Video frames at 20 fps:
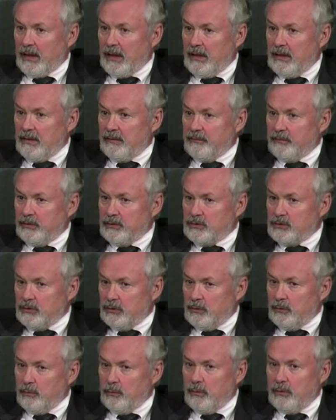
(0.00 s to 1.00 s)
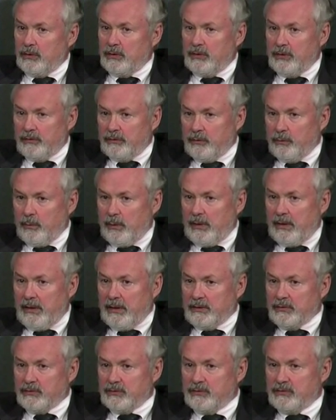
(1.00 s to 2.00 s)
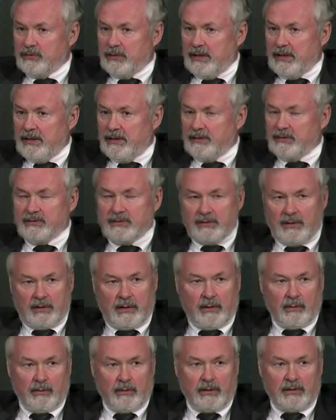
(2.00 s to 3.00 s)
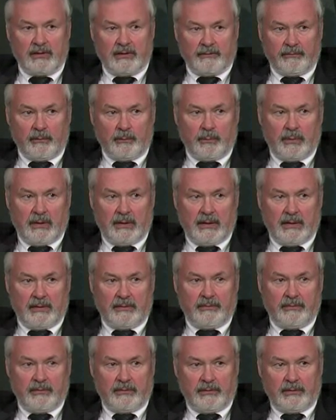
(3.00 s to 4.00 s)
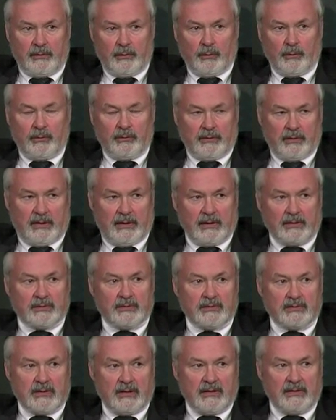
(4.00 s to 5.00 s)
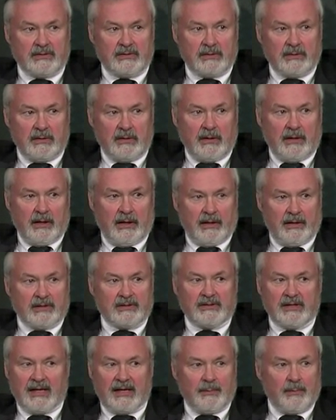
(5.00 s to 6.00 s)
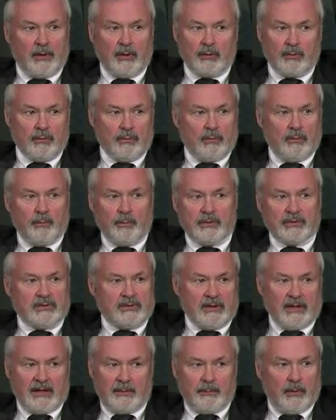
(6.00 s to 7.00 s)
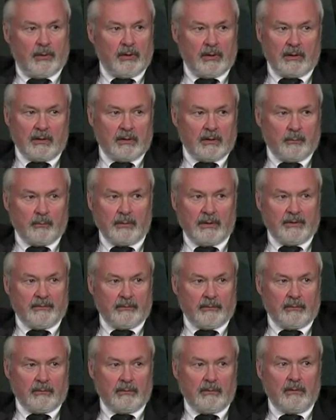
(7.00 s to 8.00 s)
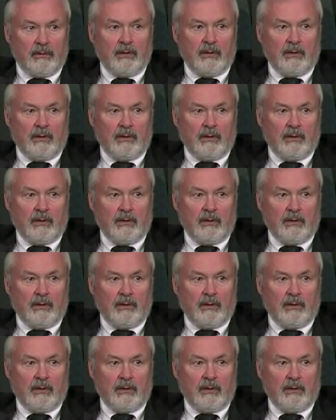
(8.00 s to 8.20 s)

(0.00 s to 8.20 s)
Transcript: And if the children get the right exercise, they are on a different path than they don't get that exercise. And it's not about group, it's not about income level.